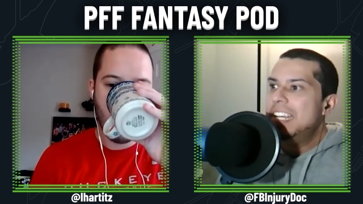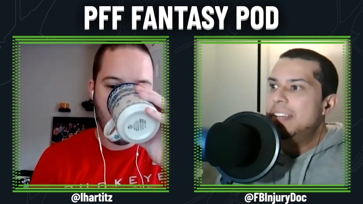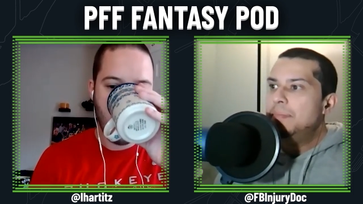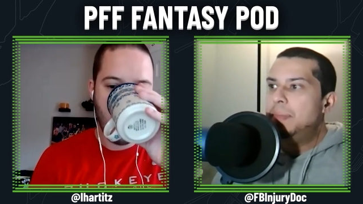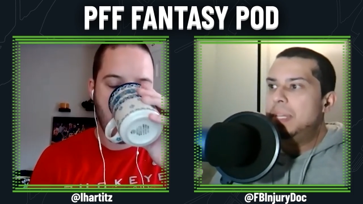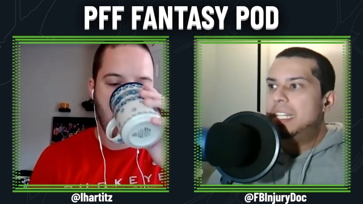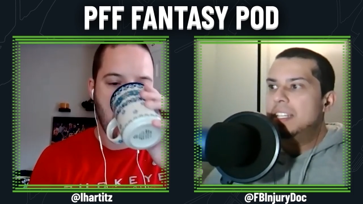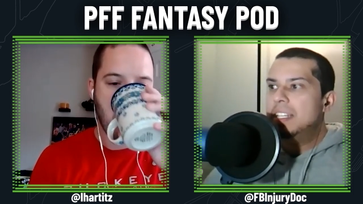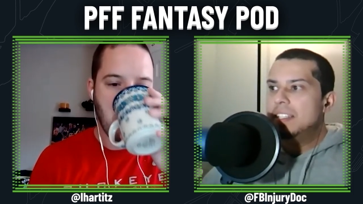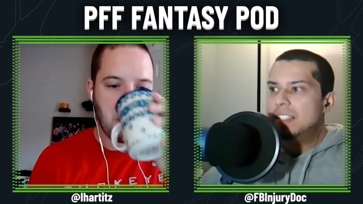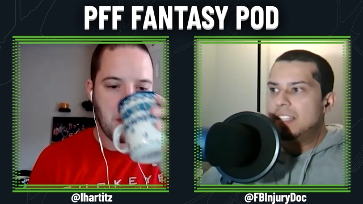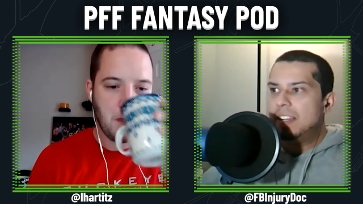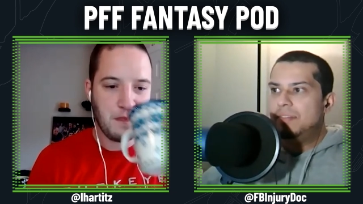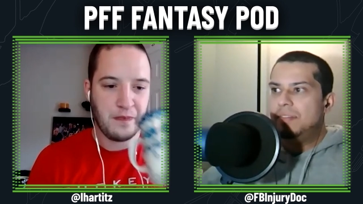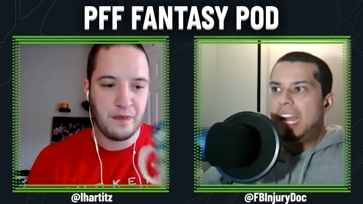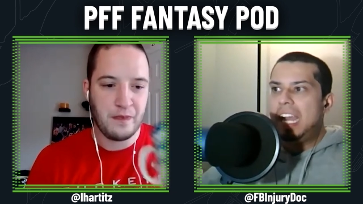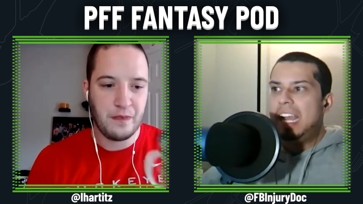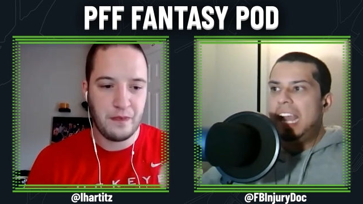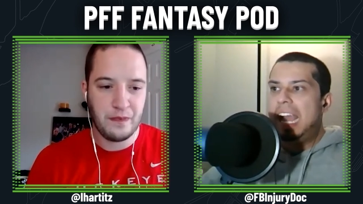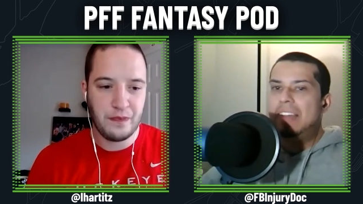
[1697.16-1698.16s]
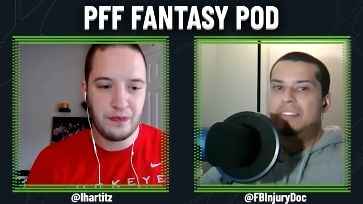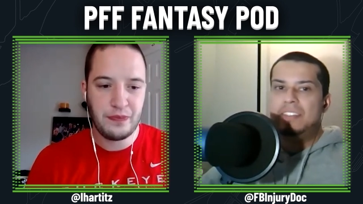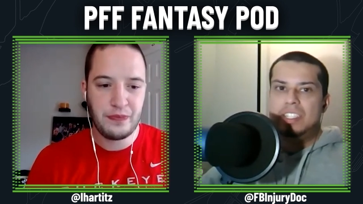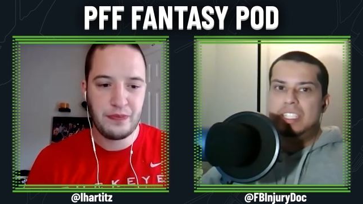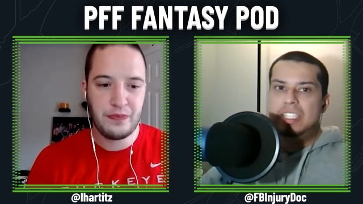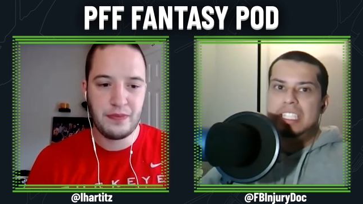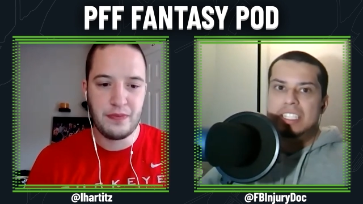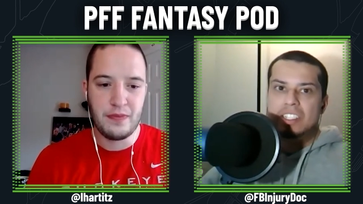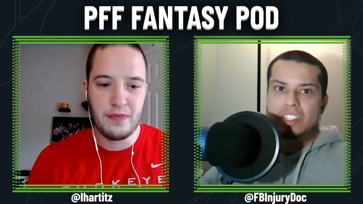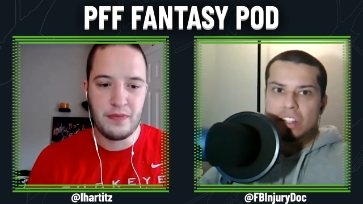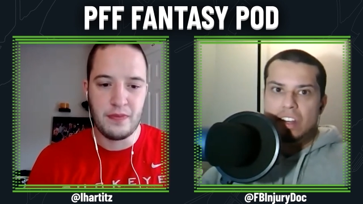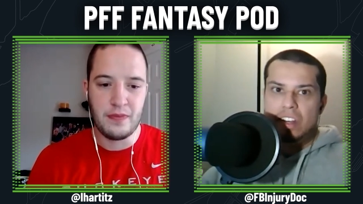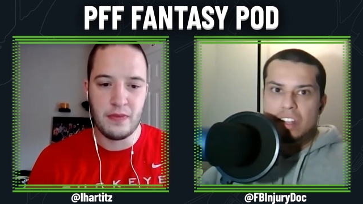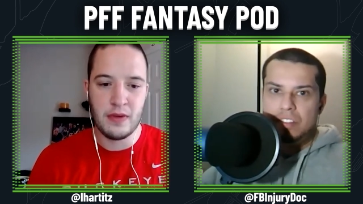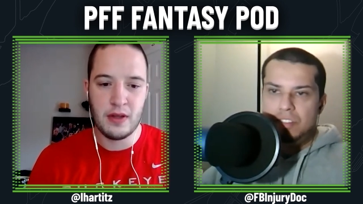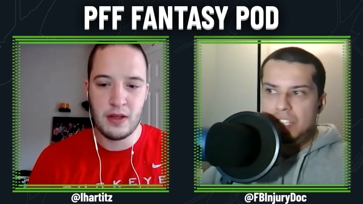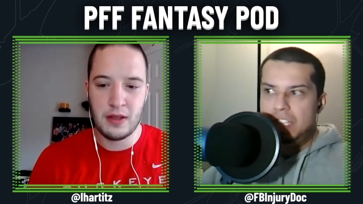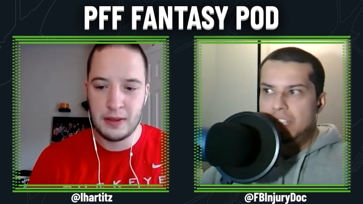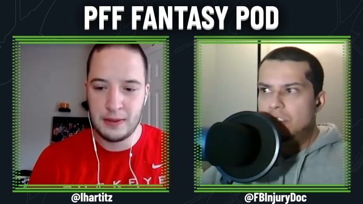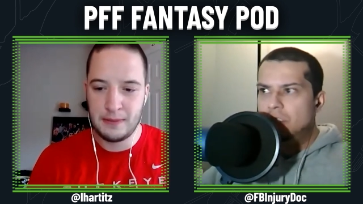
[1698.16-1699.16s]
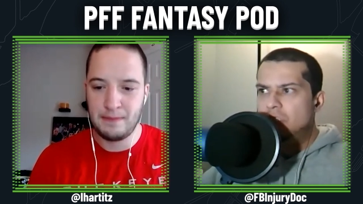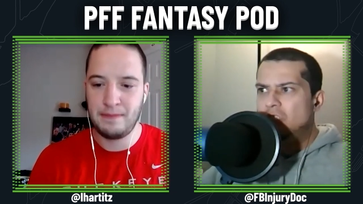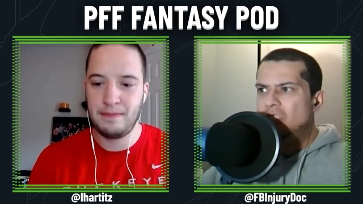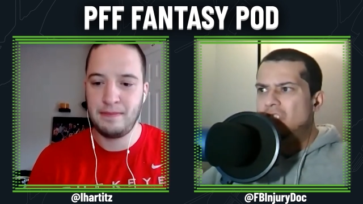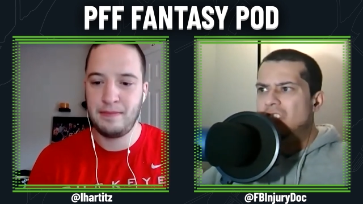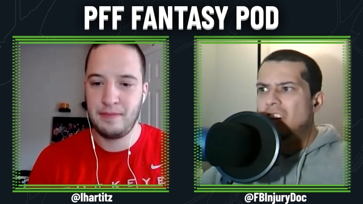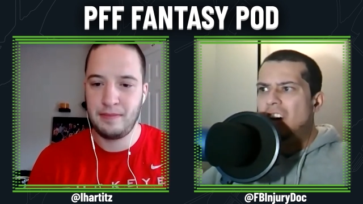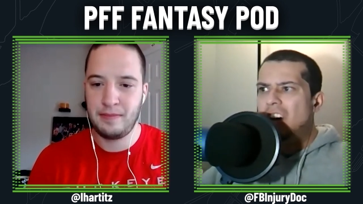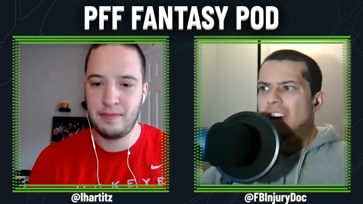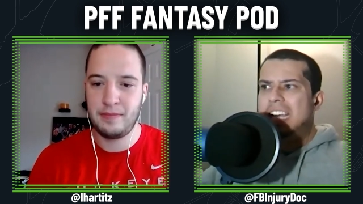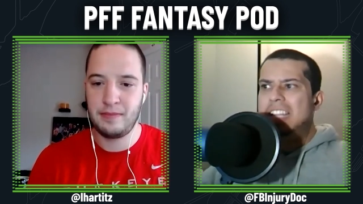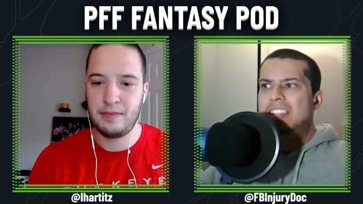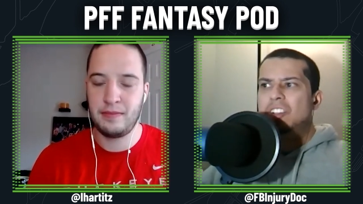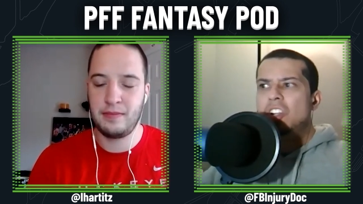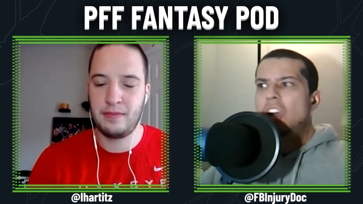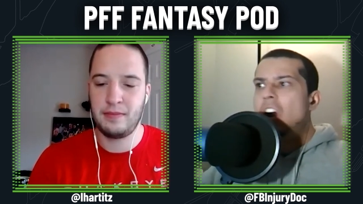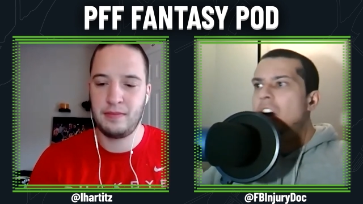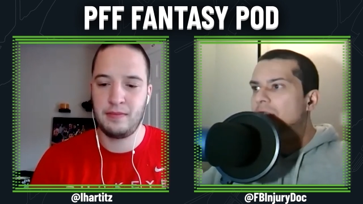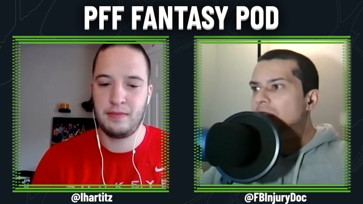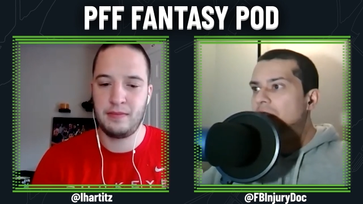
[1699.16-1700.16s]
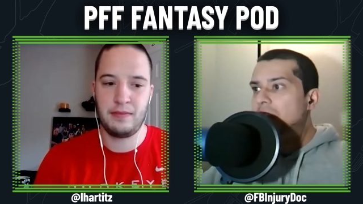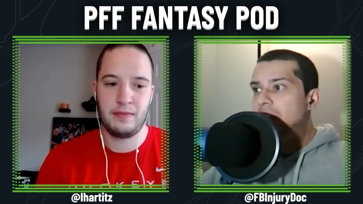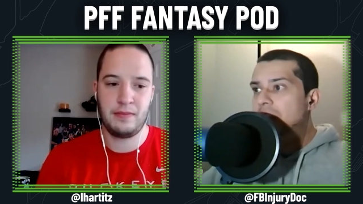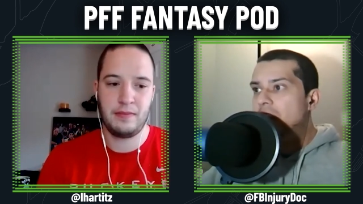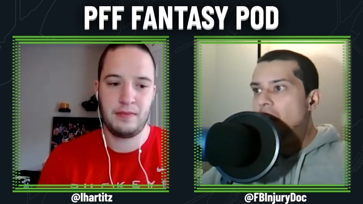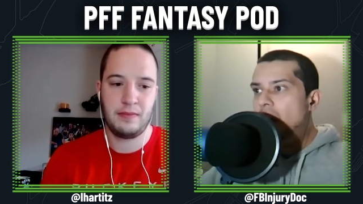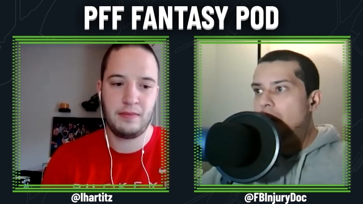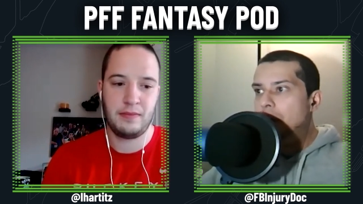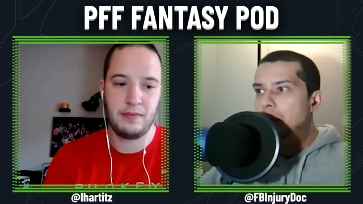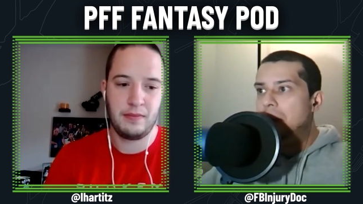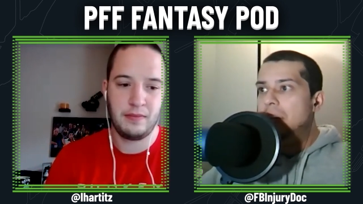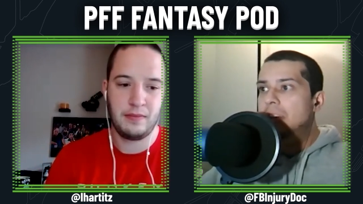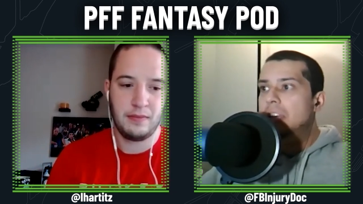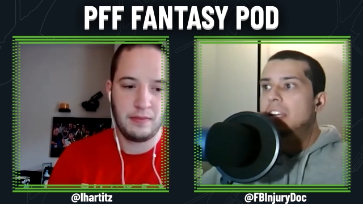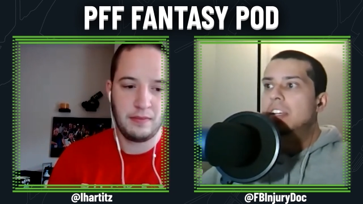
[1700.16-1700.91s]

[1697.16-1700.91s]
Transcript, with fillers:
Speaker 1: because I'm, I haven't seen a lot of it. They're just not, and they're not very common.